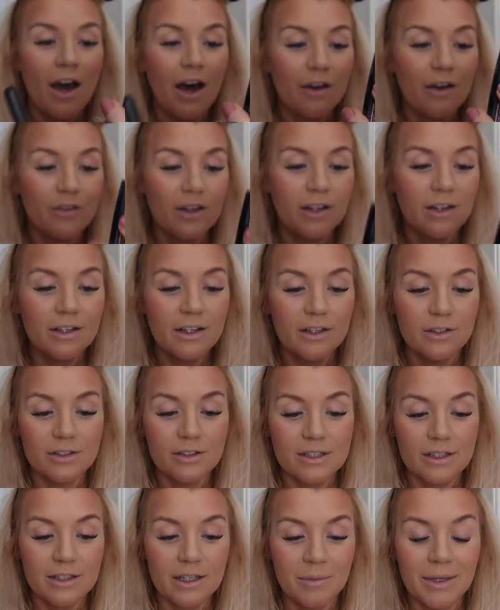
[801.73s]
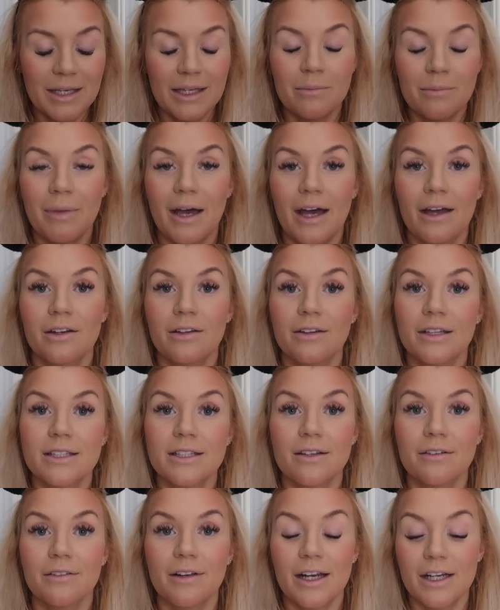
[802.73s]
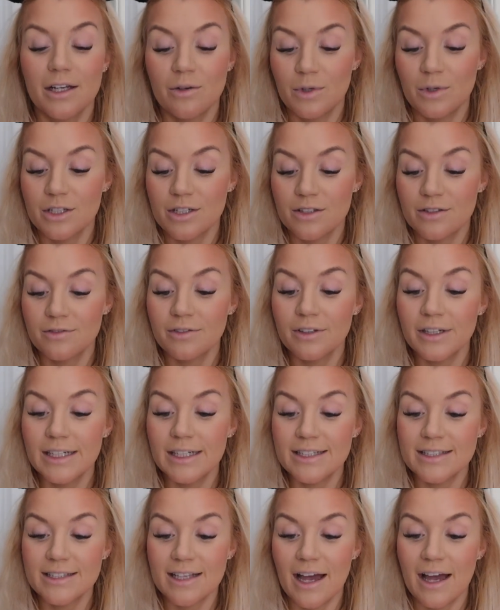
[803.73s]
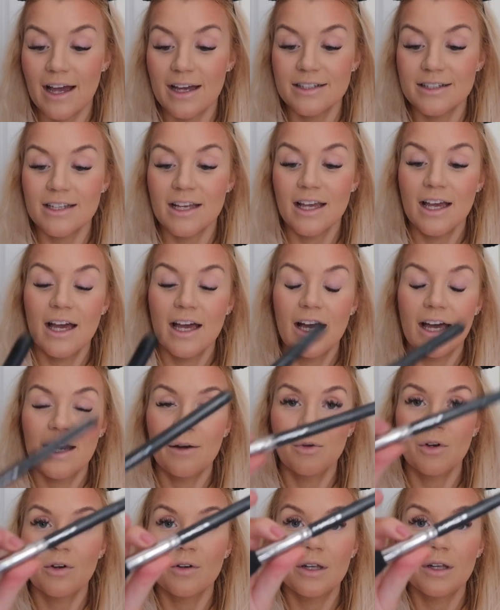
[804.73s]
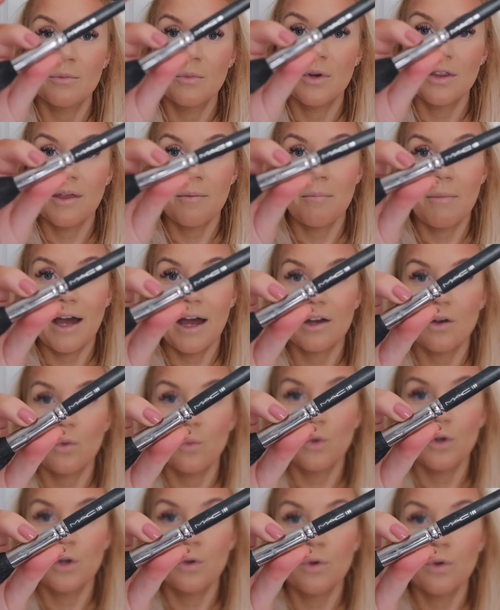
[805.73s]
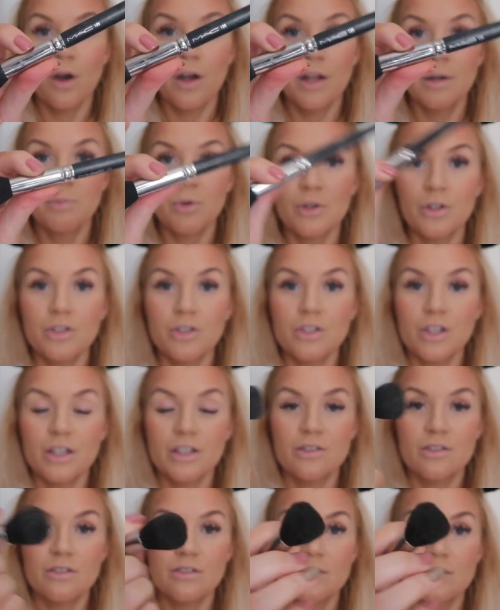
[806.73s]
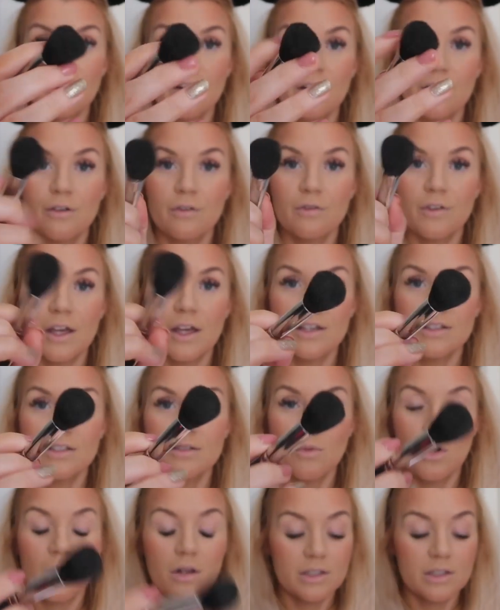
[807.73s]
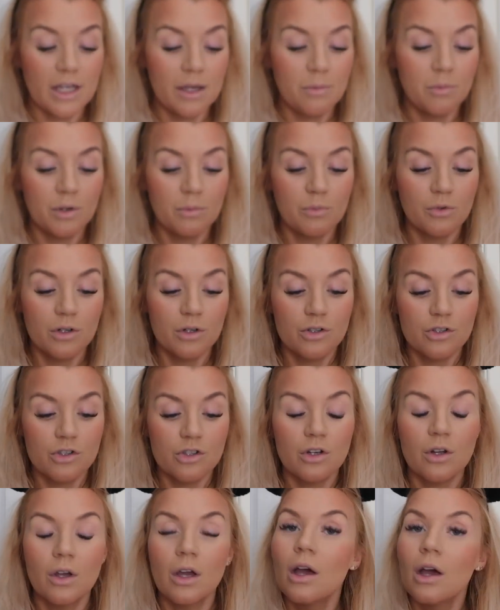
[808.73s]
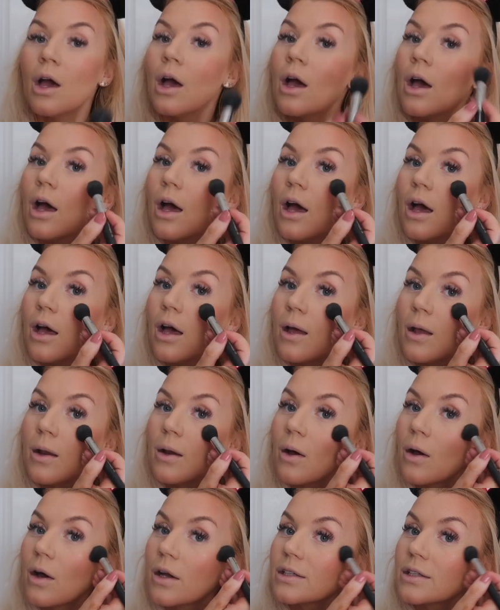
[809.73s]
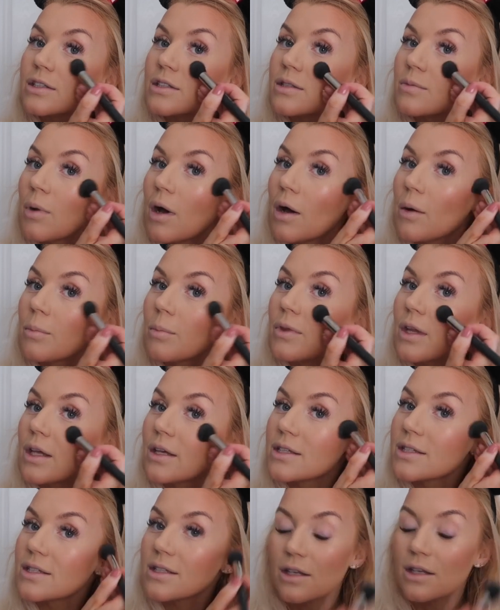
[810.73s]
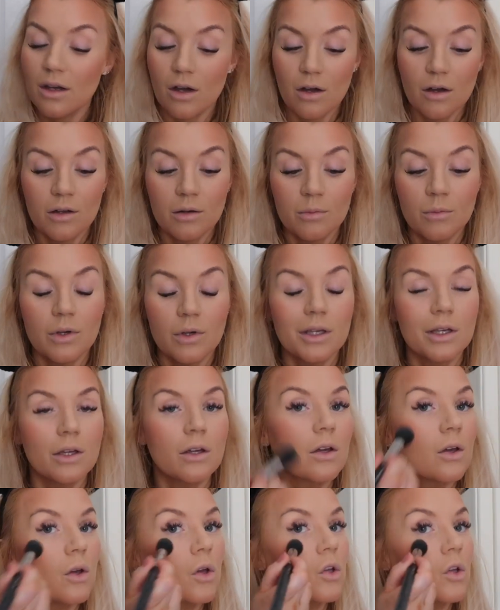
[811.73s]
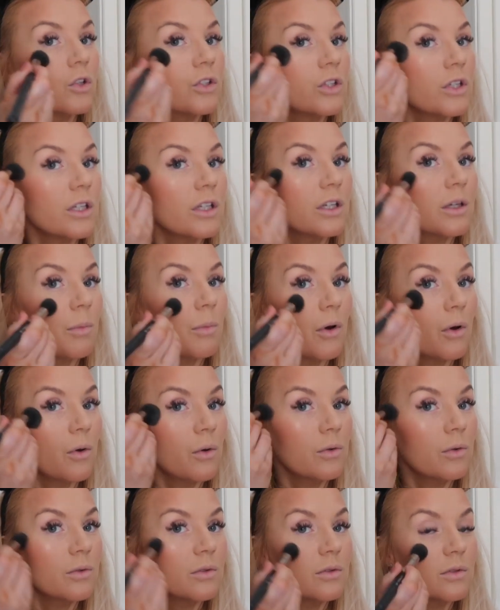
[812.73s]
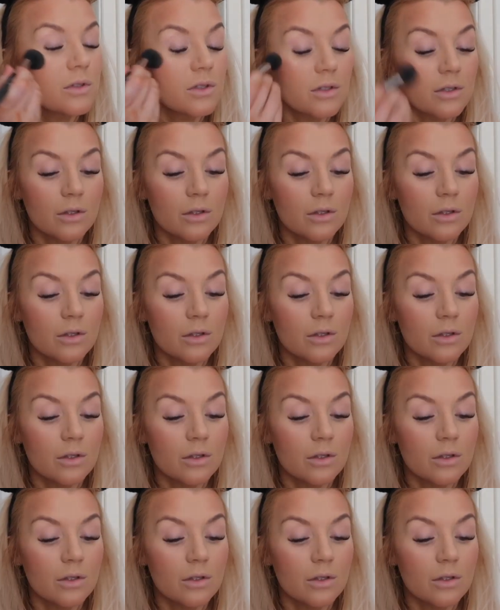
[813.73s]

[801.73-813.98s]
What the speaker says: I feel like it looks like I'm hitting pan on this already, which is really sad. And I'm going in with a MAC 109 brush. It's just kind of a small tapered brush, and I just pop this on my cheekbones,